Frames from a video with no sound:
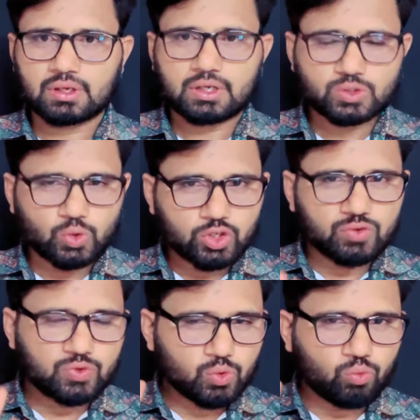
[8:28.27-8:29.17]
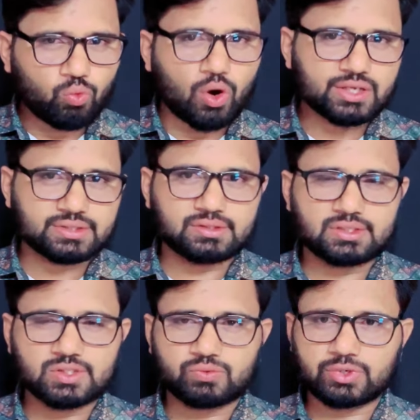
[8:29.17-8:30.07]
So if you watch
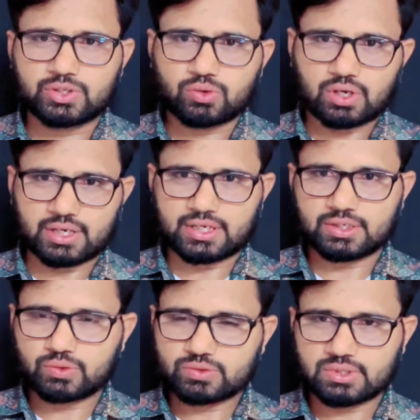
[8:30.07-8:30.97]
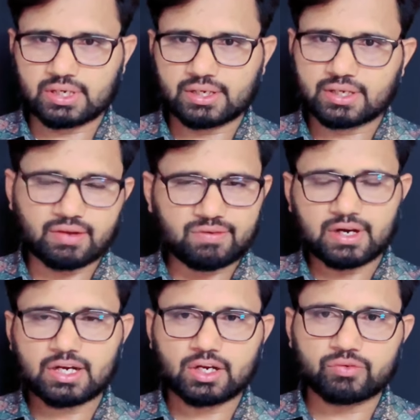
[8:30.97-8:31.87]
this video continuously,
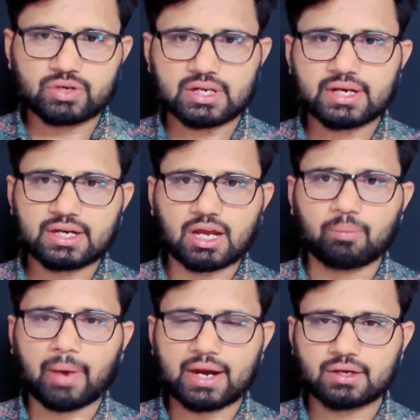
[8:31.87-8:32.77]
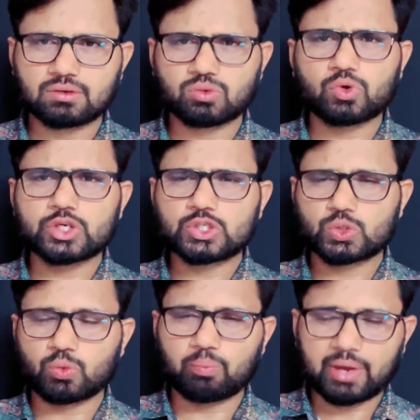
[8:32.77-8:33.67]
definitely will get command. No need
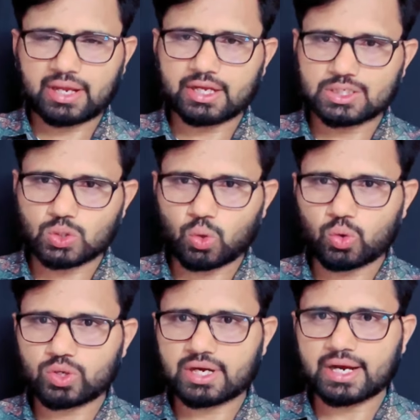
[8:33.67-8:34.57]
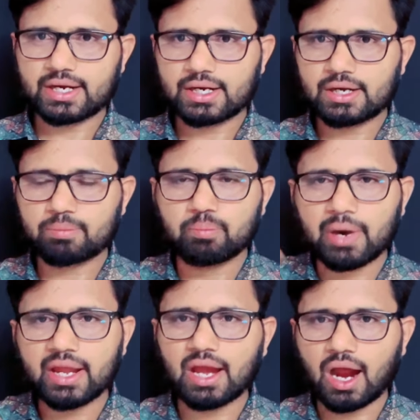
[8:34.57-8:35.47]
to make a note and
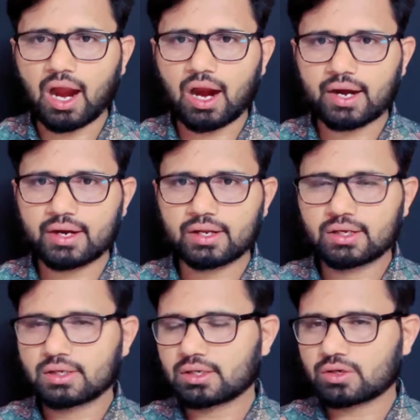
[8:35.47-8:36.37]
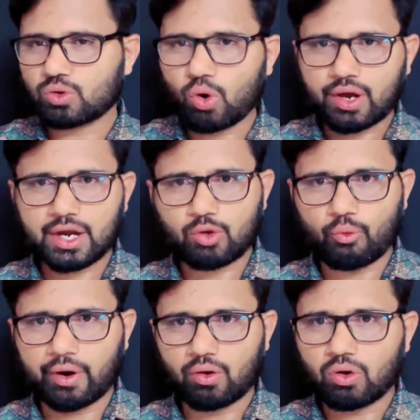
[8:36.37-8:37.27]
by heart, not
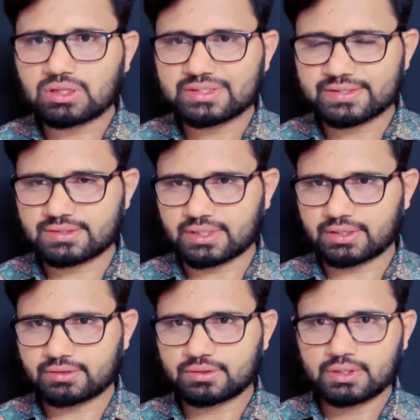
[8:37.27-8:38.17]
required all these things.